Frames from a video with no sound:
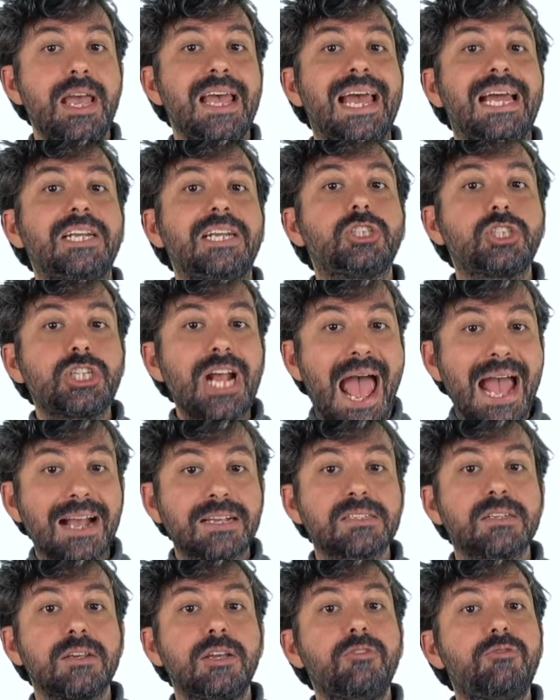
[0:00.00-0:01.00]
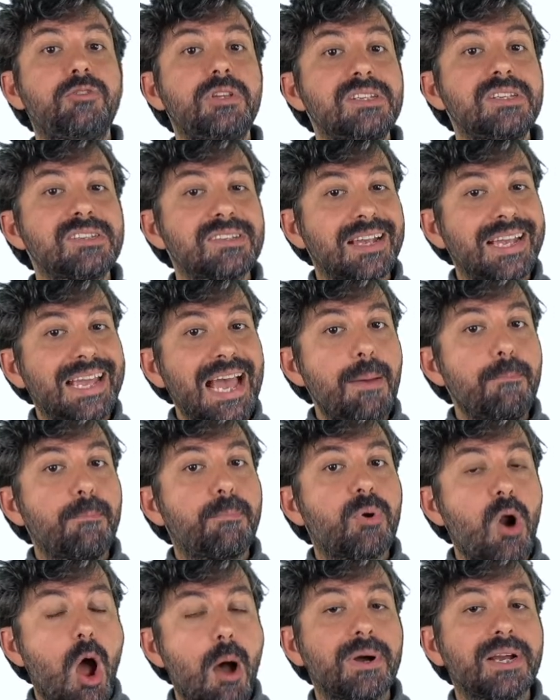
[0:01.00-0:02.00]
and checks if it is again
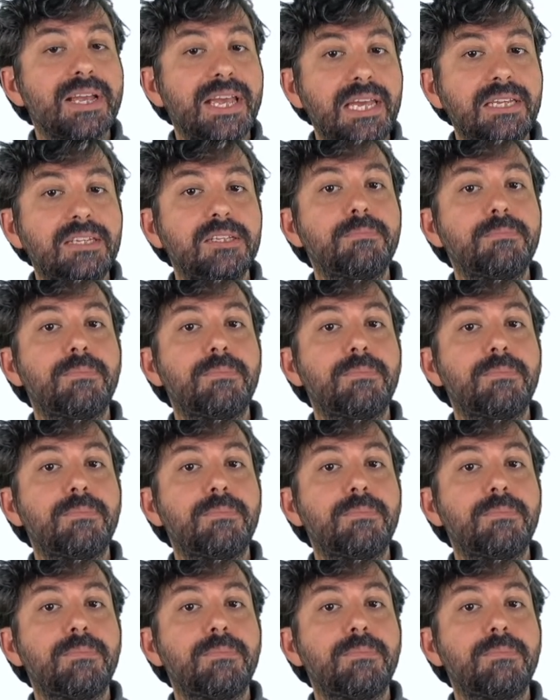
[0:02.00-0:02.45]
propagated